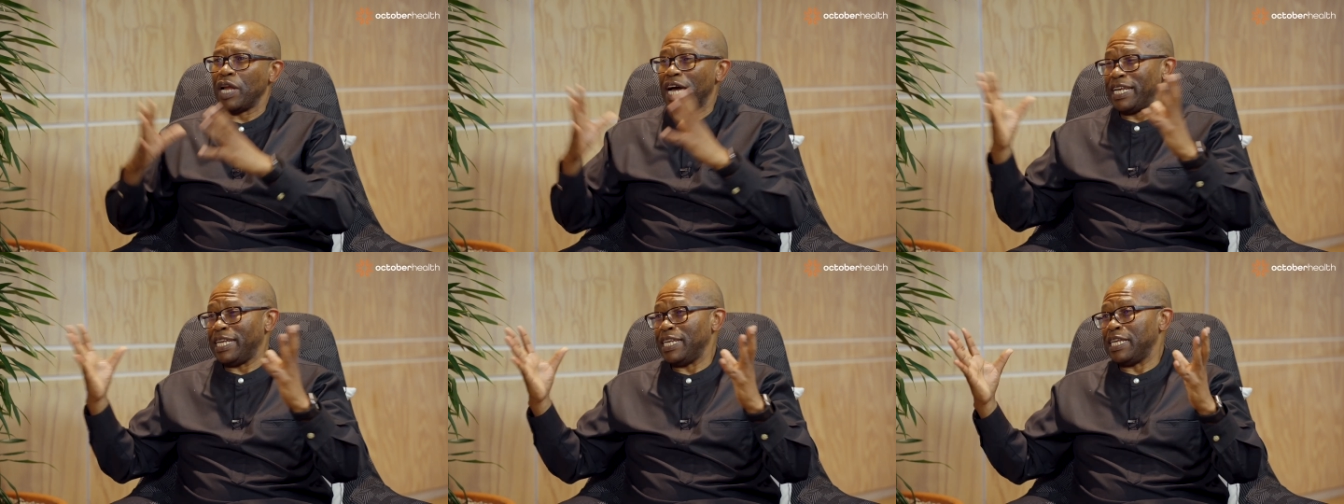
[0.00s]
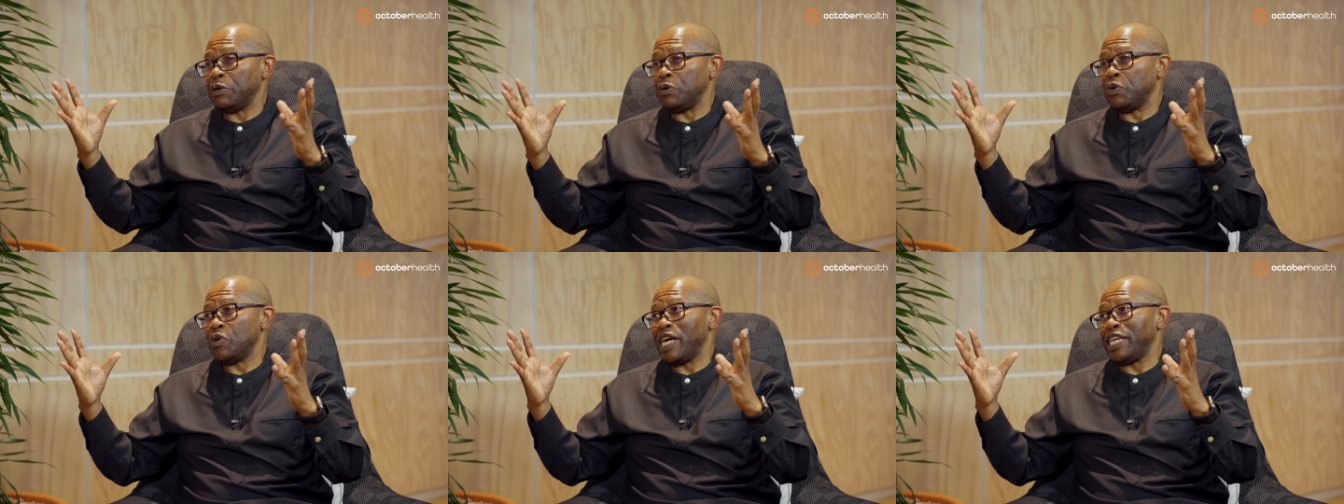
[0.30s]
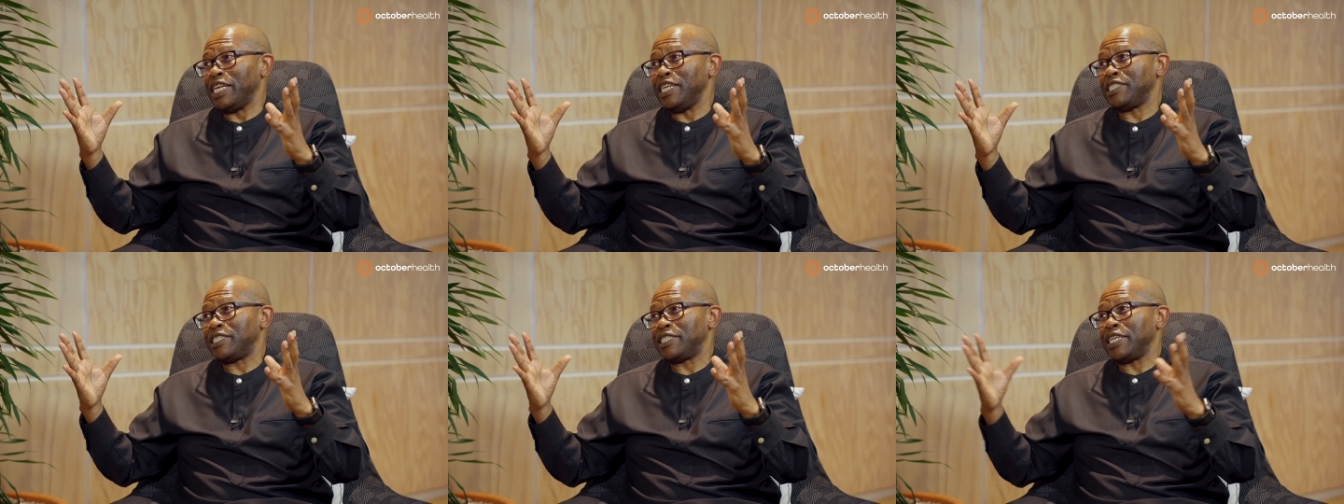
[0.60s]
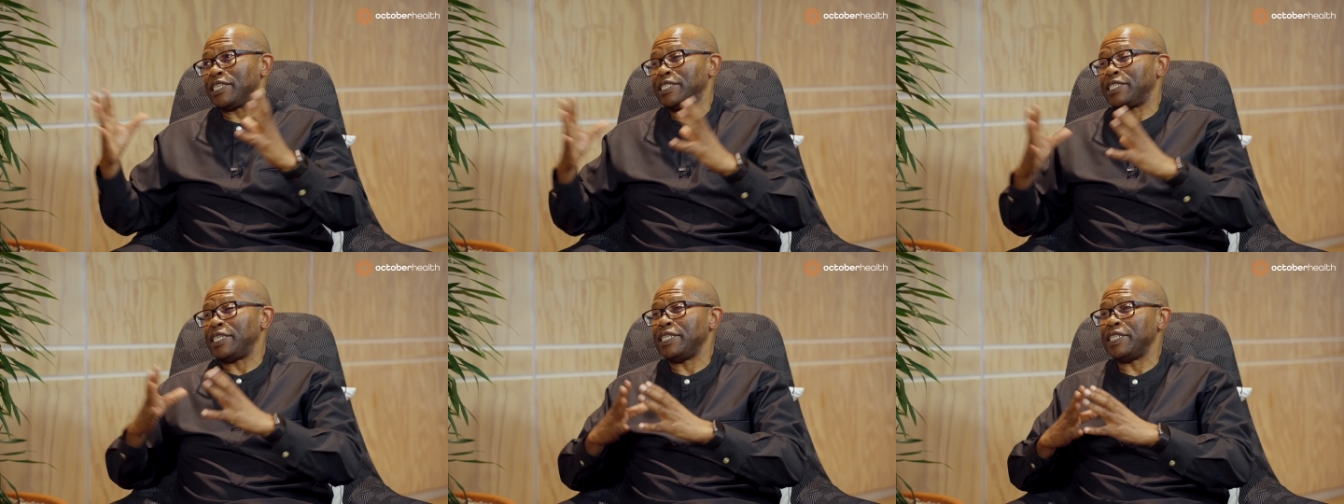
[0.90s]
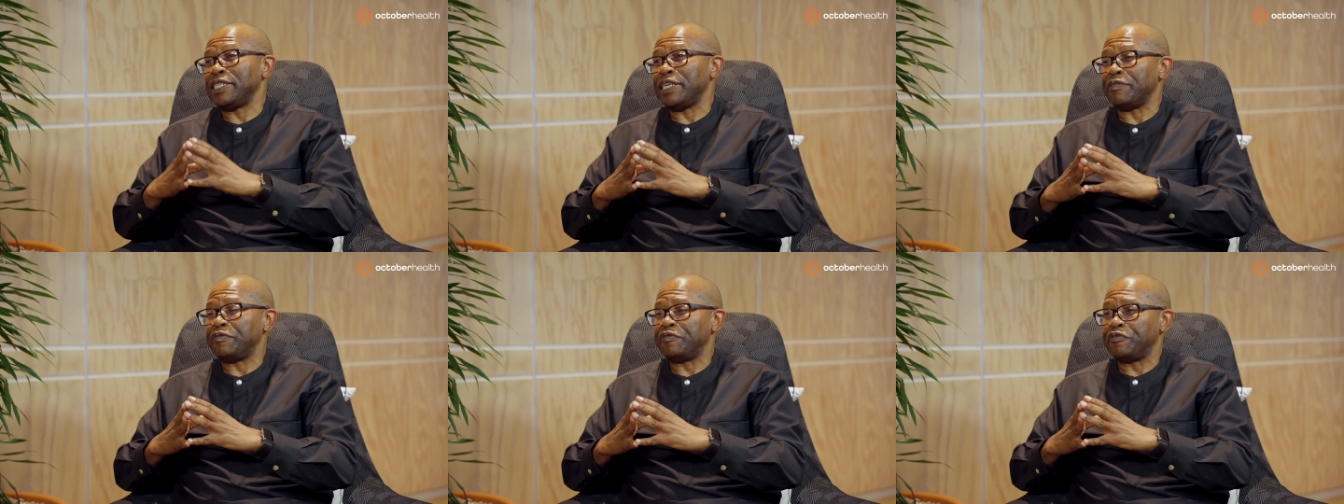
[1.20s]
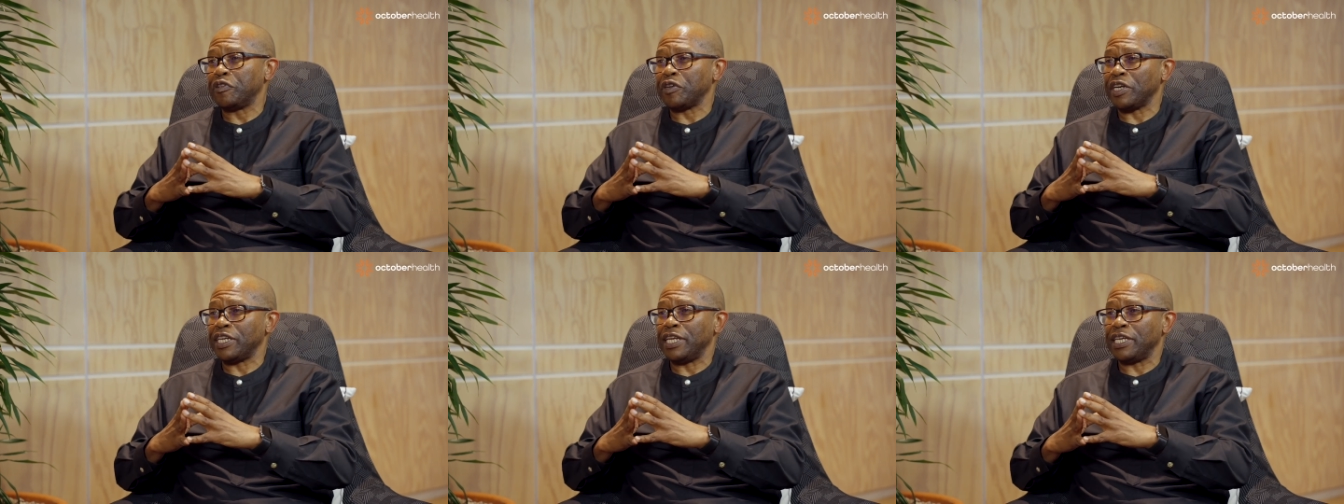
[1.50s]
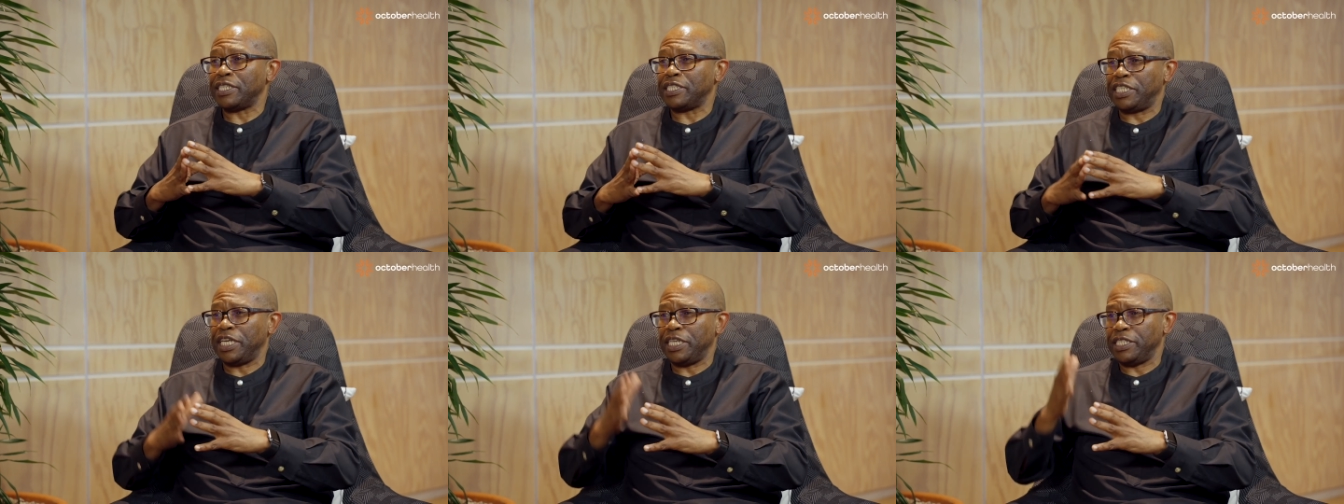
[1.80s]
who are listed in the foreign
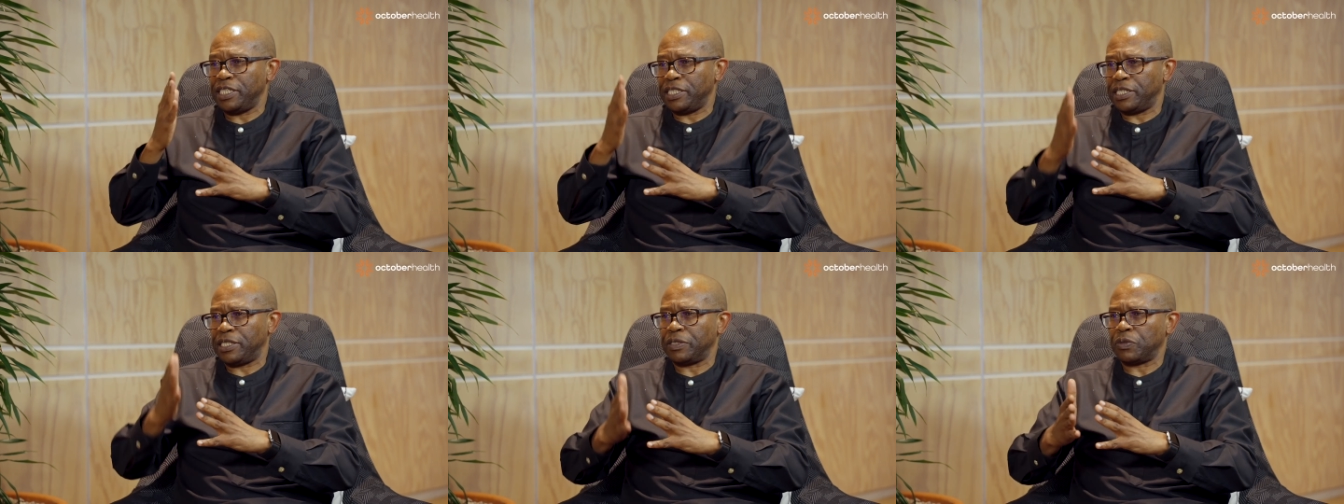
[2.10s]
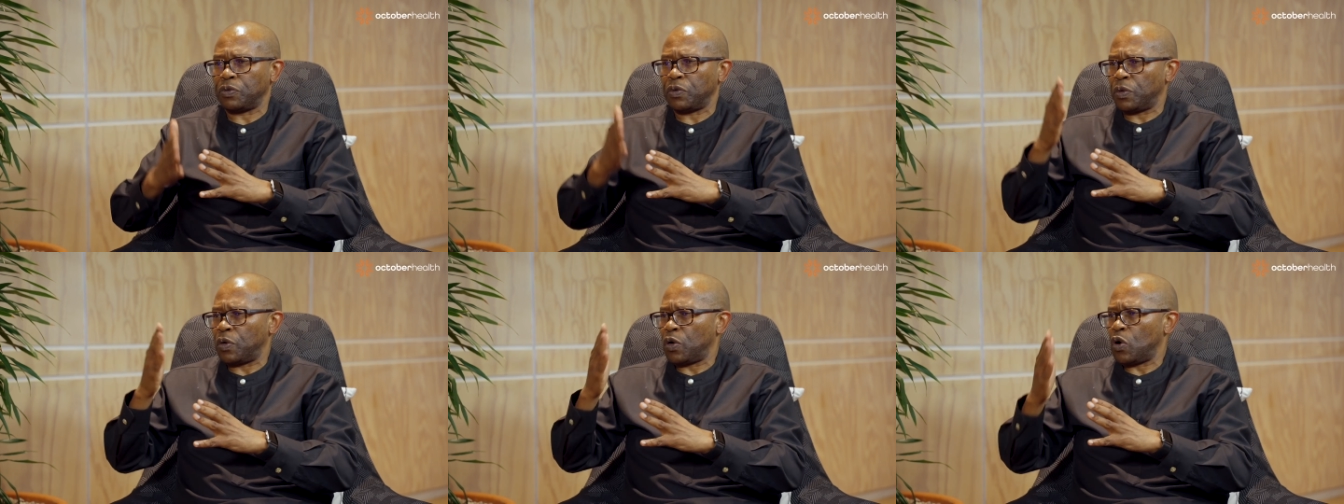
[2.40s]
exchanges